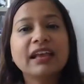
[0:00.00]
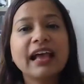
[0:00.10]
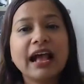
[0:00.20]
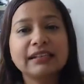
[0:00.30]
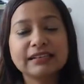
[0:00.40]

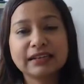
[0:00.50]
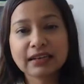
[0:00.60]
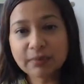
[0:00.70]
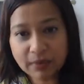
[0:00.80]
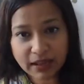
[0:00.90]
as a
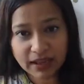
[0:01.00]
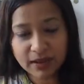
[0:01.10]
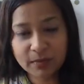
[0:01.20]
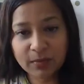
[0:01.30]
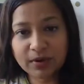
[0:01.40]
replay,
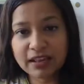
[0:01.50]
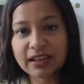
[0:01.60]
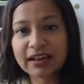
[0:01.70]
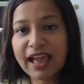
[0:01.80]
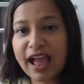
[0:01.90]
put
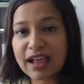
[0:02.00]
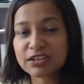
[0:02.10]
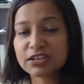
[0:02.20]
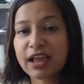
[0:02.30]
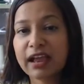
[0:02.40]
in
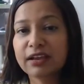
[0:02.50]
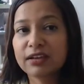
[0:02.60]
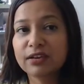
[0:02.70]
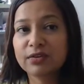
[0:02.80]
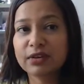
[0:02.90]
hashtag
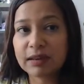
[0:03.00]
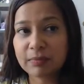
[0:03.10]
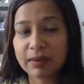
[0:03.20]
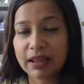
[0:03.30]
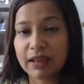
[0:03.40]

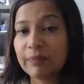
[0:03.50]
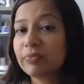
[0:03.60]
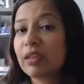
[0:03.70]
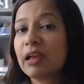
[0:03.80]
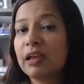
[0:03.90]
replay.
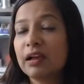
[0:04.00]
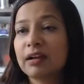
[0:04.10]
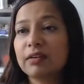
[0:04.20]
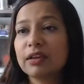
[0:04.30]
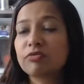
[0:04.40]

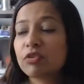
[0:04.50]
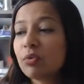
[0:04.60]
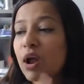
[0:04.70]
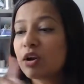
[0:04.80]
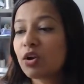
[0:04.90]
If you
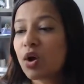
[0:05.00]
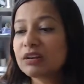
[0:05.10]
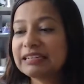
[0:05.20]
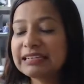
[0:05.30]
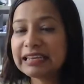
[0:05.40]
are not
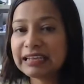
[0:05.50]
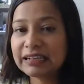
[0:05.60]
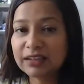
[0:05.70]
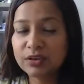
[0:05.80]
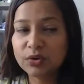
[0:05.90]
seeing
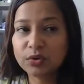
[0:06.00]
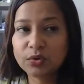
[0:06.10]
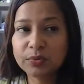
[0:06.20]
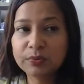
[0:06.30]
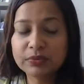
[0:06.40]
the
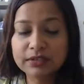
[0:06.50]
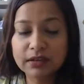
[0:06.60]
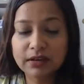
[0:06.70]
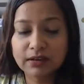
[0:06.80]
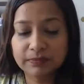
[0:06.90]
group's
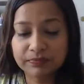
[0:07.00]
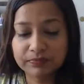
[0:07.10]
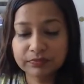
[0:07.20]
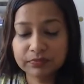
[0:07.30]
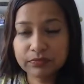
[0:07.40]

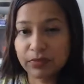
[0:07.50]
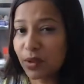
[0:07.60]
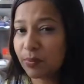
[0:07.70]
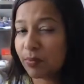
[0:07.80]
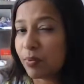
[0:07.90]

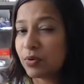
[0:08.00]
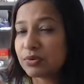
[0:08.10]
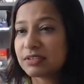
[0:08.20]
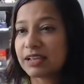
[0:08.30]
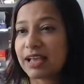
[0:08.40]

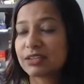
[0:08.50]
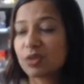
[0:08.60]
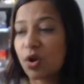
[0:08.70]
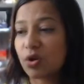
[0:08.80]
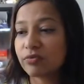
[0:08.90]
post as
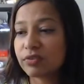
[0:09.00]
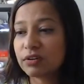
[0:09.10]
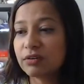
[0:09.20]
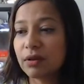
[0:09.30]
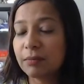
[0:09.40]
often,
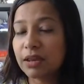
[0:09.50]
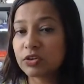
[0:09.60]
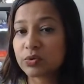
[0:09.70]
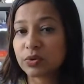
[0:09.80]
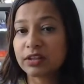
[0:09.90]
make
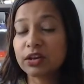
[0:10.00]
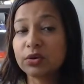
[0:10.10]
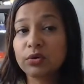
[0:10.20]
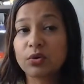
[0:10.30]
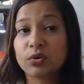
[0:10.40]
sure that
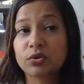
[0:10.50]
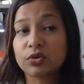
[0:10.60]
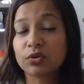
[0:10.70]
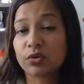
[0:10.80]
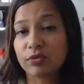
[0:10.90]
you go to the
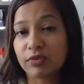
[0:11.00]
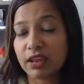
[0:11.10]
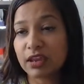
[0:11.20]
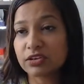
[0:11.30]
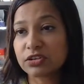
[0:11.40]

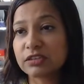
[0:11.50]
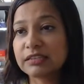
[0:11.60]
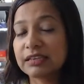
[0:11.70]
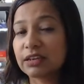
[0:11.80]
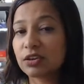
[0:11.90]

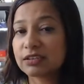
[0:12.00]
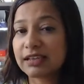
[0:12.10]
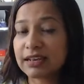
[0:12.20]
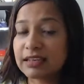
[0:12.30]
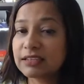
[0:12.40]
notifications in your
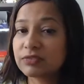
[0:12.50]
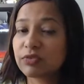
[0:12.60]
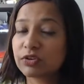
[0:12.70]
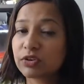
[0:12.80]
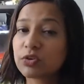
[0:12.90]
settings
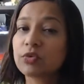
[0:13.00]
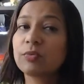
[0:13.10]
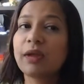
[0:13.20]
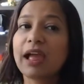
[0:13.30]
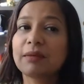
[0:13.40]
for the group
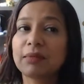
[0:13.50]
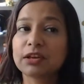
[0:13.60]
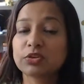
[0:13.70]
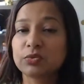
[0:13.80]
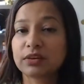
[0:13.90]
and make
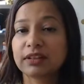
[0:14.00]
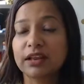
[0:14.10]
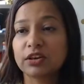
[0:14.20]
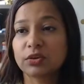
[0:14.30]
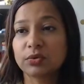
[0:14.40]
sure
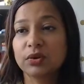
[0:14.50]
that you